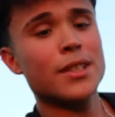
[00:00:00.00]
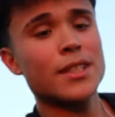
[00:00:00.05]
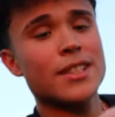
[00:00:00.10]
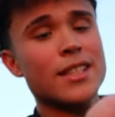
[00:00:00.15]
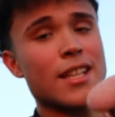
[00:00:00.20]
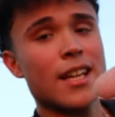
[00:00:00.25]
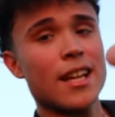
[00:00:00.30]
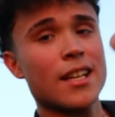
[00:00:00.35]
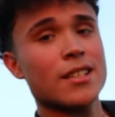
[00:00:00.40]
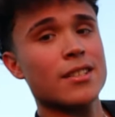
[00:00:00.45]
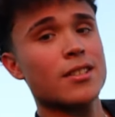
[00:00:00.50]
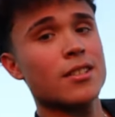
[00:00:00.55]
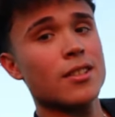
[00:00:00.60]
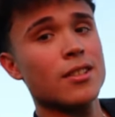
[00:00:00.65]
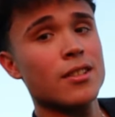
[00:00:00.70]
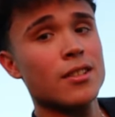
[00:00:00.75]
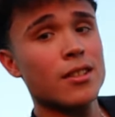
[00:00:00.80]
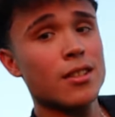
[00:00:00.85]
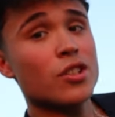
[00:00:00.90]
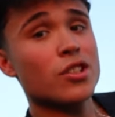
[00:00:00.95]
But yes,
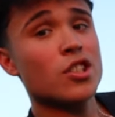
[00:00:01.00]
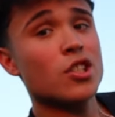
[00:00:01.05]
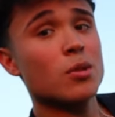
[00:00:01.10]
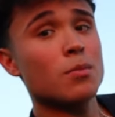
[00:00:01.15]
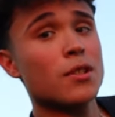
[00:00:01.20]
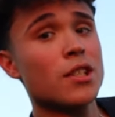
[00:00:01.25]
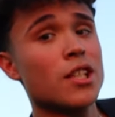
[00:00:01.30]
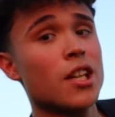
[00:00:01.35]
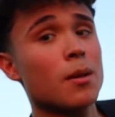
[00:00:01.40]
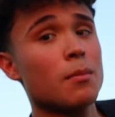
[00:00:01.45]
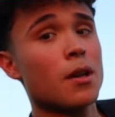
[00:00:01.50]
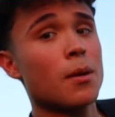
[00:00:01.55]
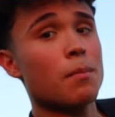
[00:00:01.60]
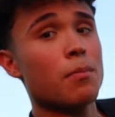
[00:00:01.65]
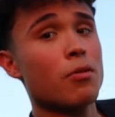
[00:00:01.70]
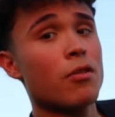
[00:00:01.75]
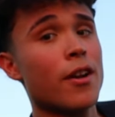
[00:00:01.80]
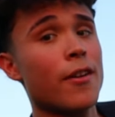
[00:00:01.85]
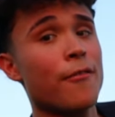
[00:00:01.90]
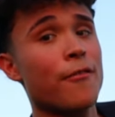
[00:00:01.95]
once you become a
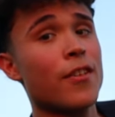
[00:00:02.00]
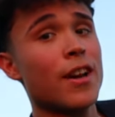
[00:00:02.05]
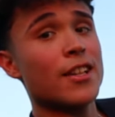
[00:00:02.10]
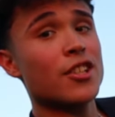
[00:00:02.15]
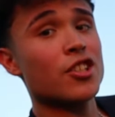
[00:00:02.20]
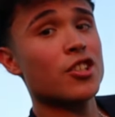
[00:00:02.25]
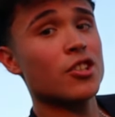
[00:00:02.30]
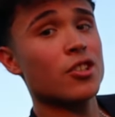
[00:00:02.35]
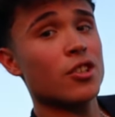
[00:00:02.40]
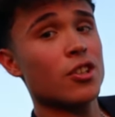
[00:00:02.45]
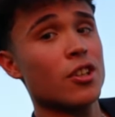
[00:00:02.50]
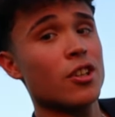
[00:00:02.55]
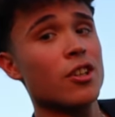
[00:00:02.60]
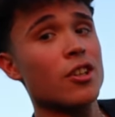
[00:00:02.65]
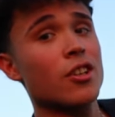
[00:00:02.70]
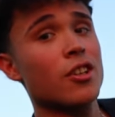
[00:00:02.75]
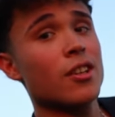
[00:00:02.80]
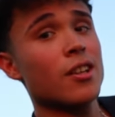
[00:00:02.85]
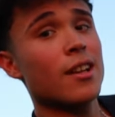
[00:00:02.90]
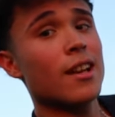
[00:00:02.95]
professional
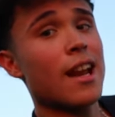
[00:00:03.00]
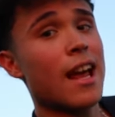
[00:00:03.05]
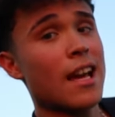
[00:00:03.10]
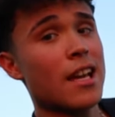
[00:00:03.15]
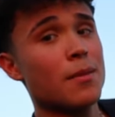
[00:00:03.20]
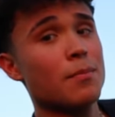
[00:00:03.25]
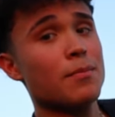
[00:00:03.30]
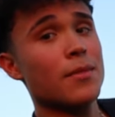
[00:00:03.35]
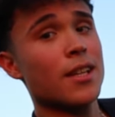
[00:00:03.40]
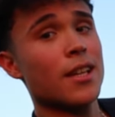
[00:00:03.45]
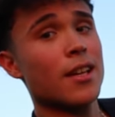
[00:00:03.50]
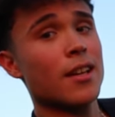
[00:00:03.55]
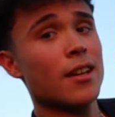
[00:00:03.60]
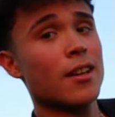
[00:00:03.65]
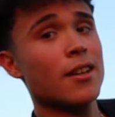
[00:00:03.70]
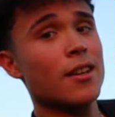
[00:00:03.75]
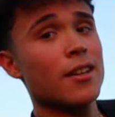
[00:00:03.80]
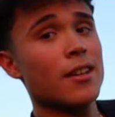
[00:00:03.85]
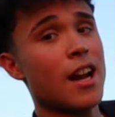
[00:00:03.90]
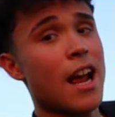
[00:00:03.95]
like
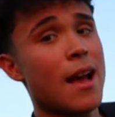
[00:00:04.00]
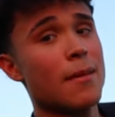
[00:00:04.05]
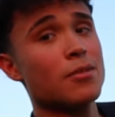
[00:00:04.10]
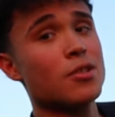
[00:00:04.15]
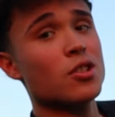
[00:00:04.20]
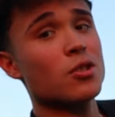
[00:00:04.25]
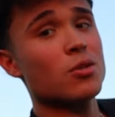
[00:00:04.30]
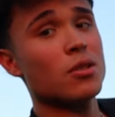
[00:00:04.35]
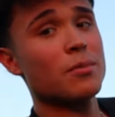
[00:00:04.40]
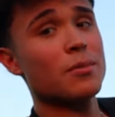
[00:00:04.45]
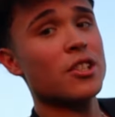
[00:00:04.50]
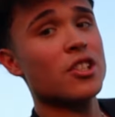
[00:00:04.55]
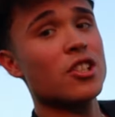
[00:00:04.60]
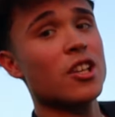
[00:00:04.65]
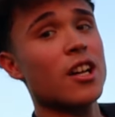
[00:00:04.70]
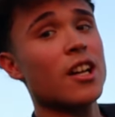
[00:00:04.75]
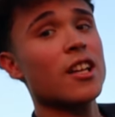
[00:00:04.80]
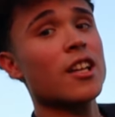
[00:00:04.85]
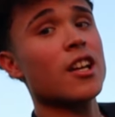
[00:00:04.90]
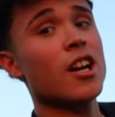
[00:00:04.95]
me, your hamster will be
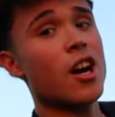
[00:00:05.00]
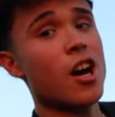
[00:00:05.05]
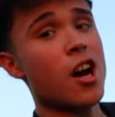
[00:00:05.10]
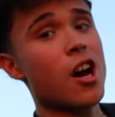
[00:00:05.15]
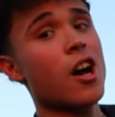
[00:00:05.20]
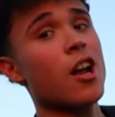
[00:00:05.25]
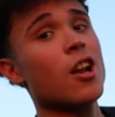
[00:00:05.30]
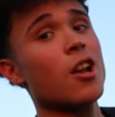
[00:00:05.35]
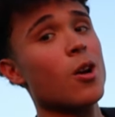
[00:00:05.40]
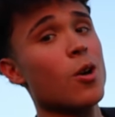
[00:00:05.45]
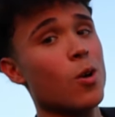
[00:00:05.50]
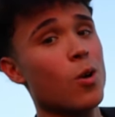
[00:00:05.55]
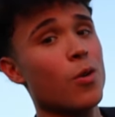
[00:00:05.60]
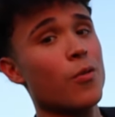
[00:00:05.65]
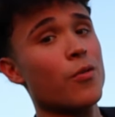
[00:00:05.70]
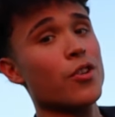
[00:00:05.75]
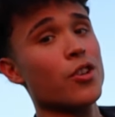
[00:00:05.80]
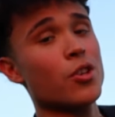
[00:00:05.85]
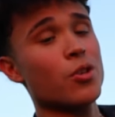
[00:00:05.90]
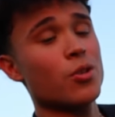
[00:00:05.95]
crawling all
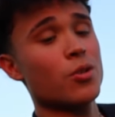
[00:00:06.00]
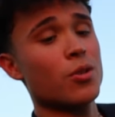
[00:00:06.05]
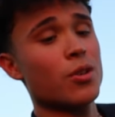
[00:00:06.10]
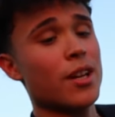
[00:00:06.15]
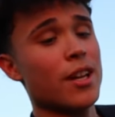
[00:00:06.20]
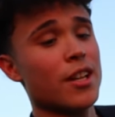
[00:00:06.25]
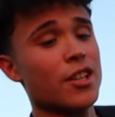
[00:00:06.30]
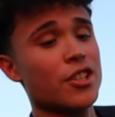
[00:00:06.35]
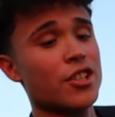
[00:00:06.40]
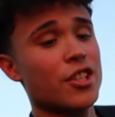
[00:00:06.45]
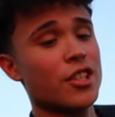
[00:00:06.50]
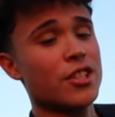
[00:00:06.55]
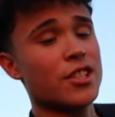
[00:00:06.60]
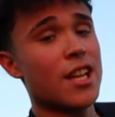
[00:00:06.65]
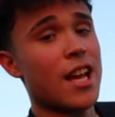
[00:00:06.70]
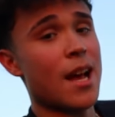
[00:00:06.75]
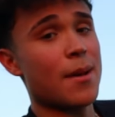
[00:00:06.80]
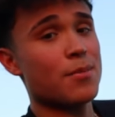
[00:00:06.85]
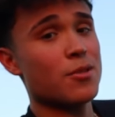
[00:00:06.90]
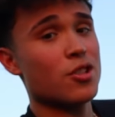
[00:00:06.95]
over you and just
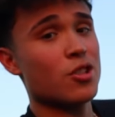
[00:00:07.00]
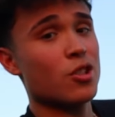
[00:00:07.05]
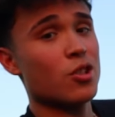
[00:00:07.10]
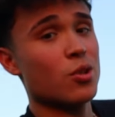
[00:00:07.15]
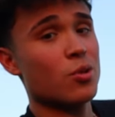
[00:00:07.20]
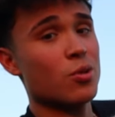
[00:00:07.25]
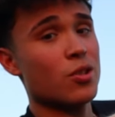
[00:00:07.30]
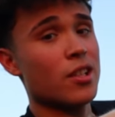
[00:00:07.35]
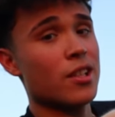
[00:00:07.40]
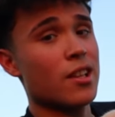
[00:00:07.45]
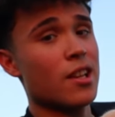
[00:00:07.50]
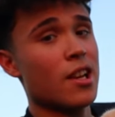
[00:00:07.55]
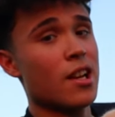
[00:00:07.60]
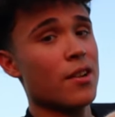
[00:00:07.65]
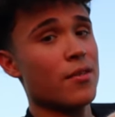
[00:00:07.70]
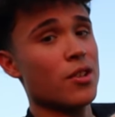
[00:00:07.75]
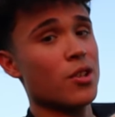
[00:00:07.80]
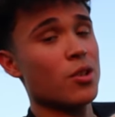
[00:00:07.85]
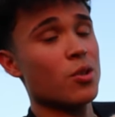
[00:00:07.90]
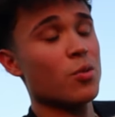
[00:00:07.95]
absolutely
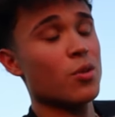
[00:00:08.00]
loving